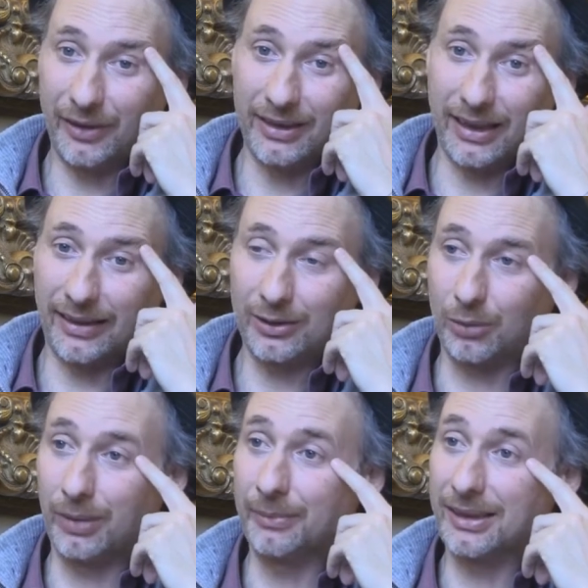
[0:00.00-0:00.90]
a film
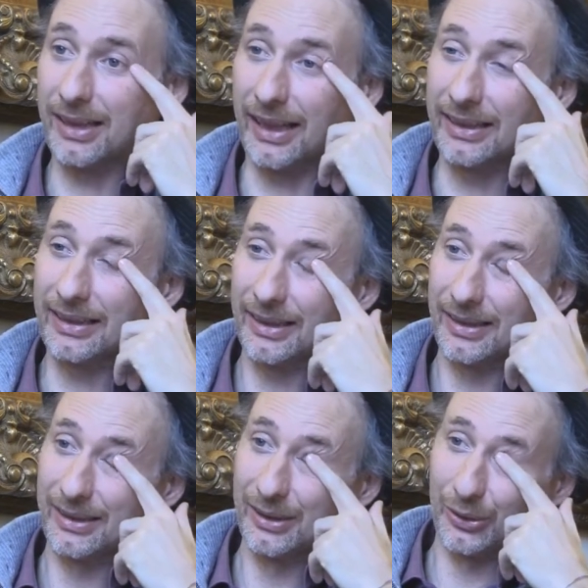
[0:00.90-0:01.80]
director by mistake,
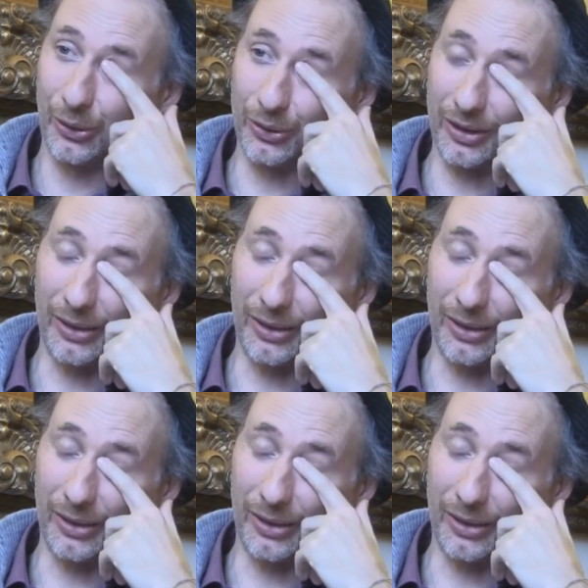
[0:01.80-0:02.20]
because